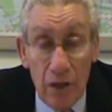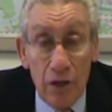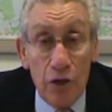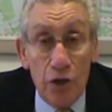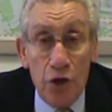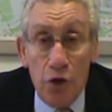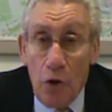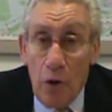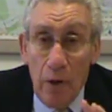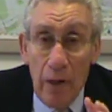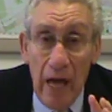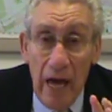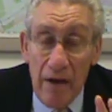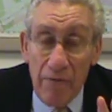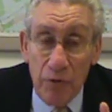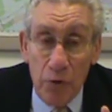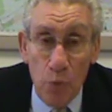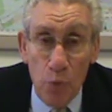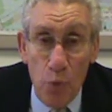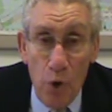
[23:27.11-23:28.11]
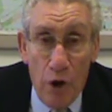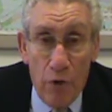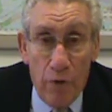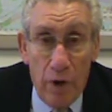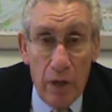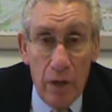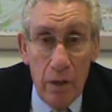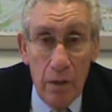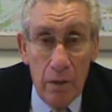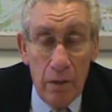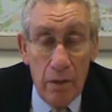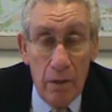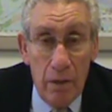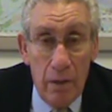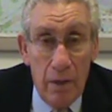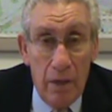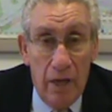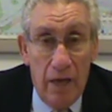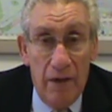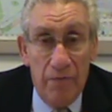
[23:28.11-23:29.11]
You don't have to worry
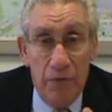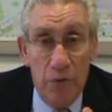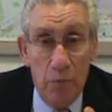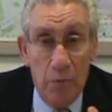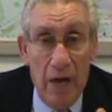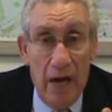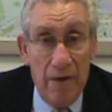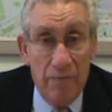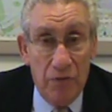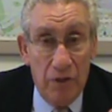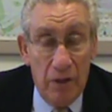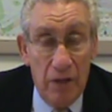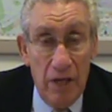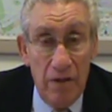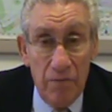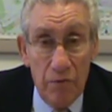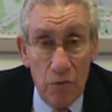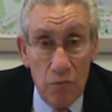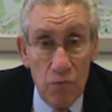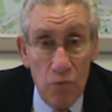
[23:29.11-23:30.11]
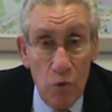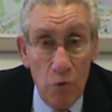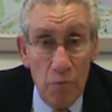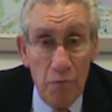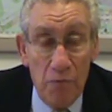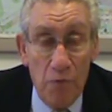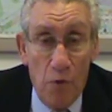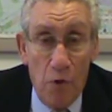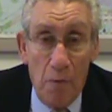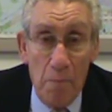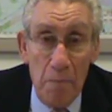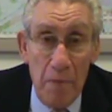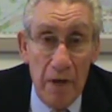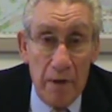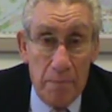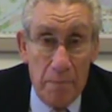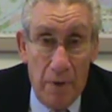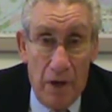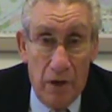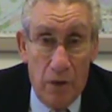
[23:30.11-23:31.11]
if you have to leave the room for a
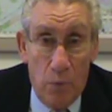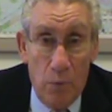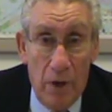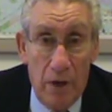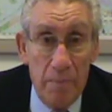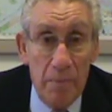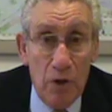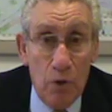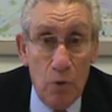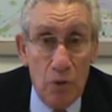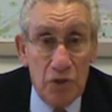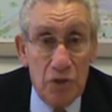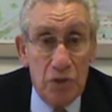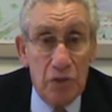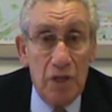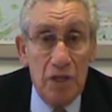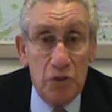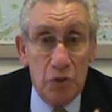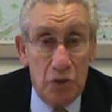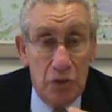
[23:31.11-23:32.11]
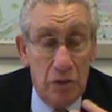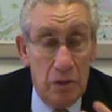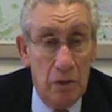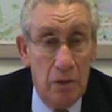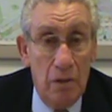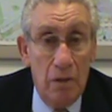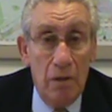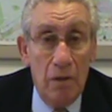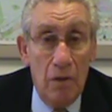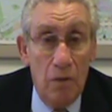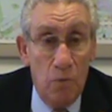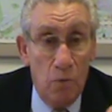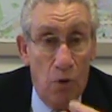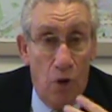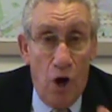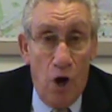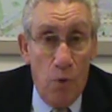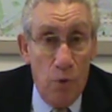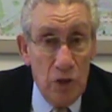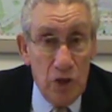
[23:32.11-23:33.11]
bit, by the way, because this will
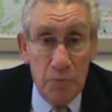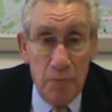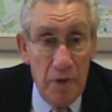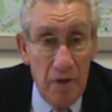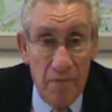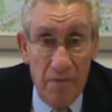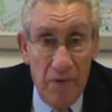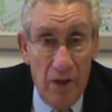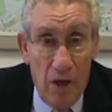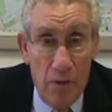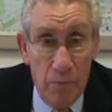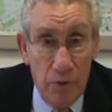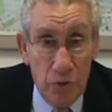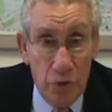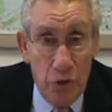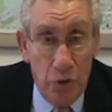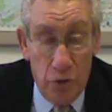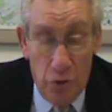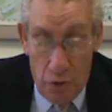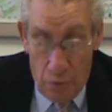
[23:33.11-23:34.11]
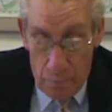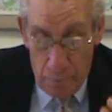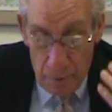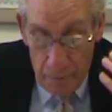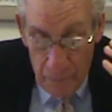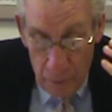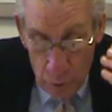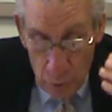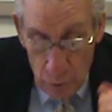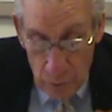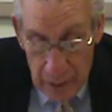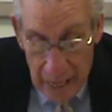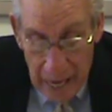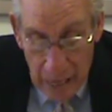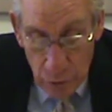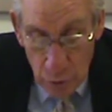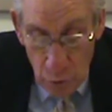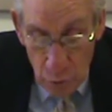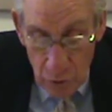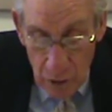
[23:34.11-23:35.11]
always be available to you. But if you go
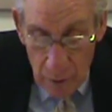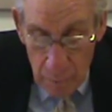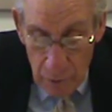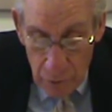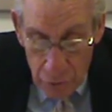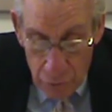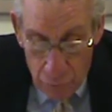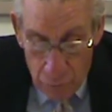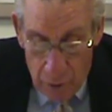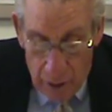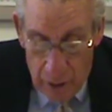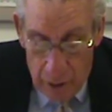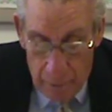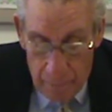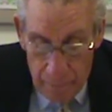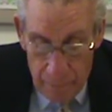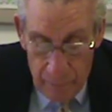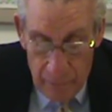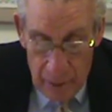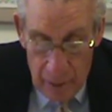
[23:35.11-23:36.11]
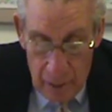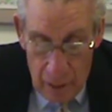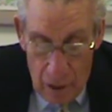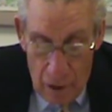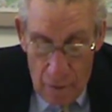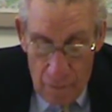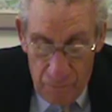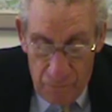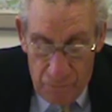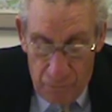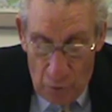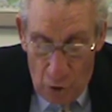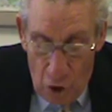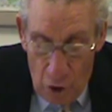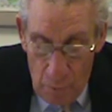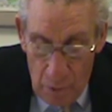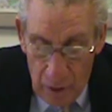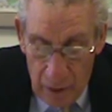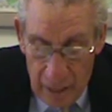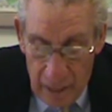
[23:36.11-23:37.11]
down to number 3,
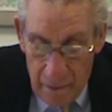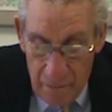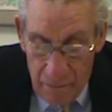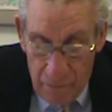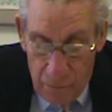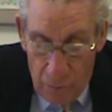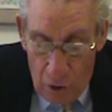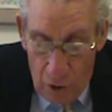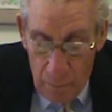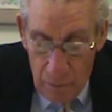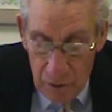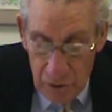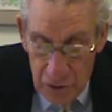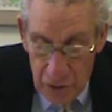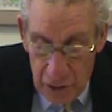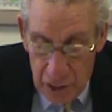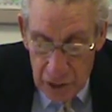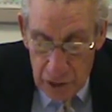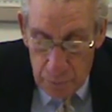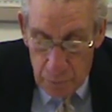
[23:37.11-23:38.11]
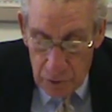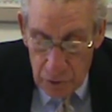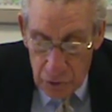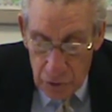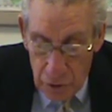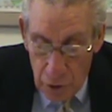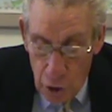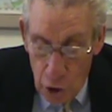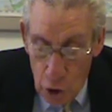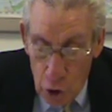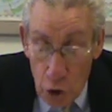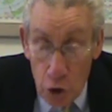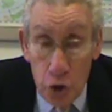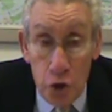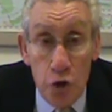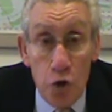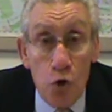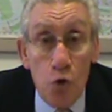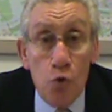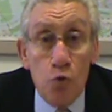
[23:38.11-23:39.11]
formal and informal assessments
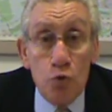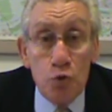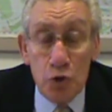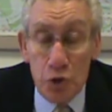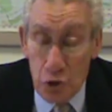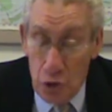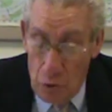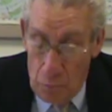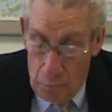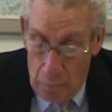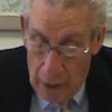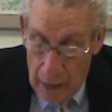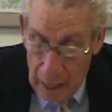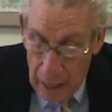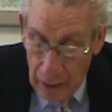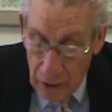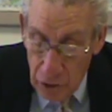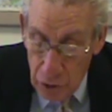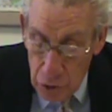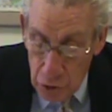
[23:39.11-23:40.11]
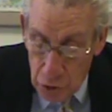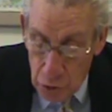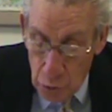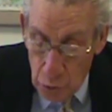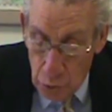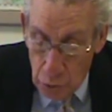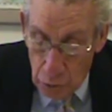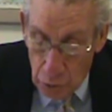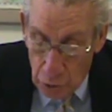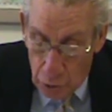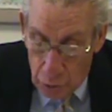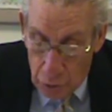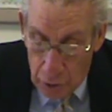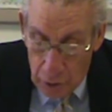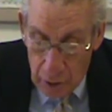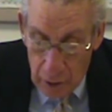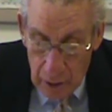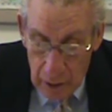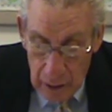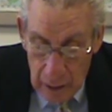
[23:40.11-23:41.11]
used to monitor student learning,